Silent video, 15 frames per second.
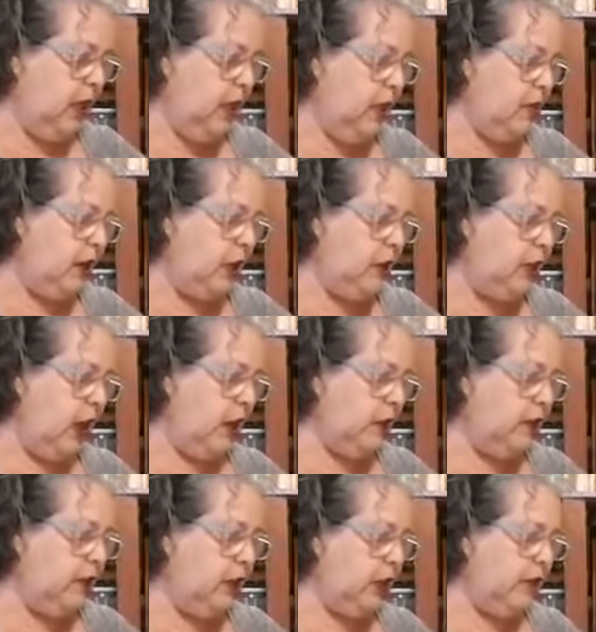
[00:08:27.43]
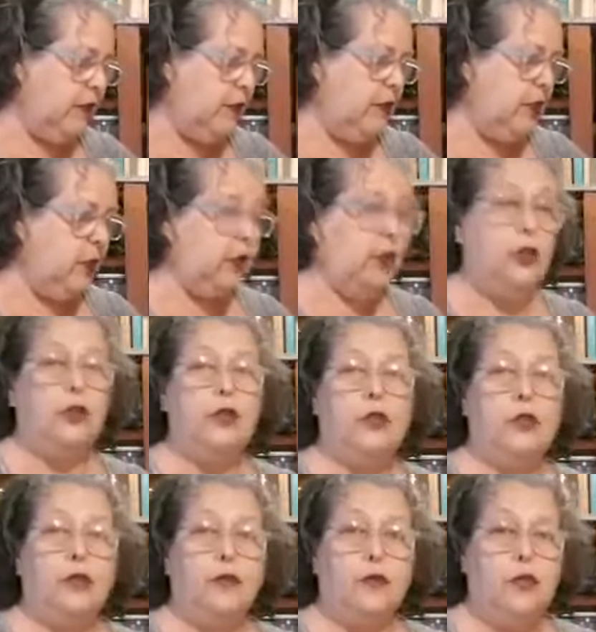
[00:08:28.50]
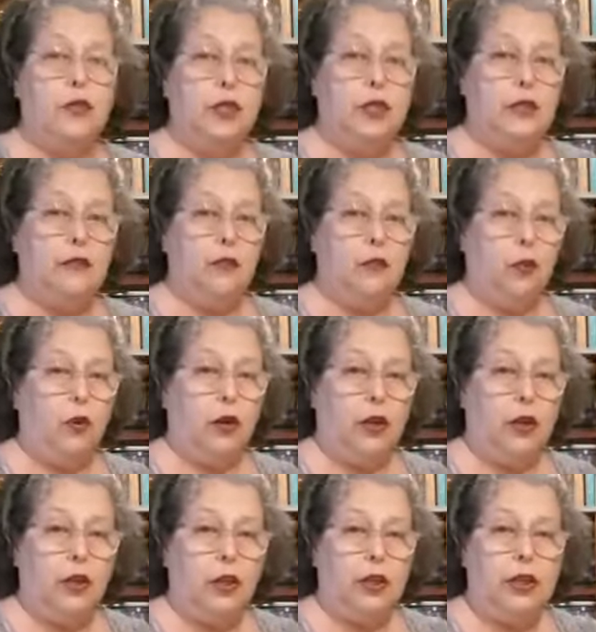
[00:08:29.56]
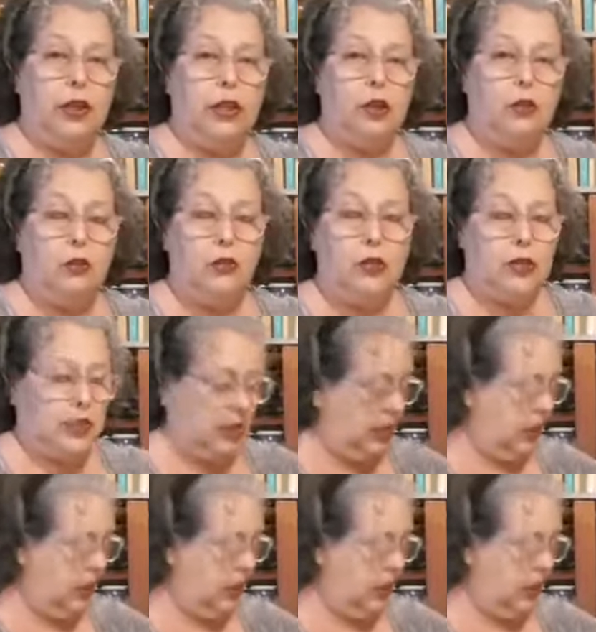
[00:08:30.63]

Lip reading: So I taught cooking for Syracuse University for years.